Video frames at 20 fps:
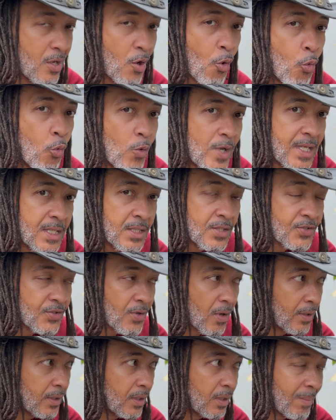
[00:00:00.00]
We can
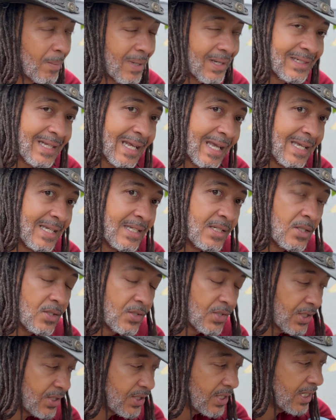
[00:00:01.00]
start at about 8
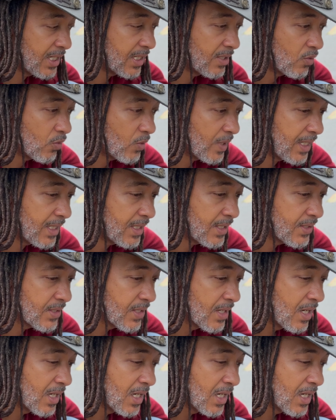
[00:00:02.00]
to 10 weeks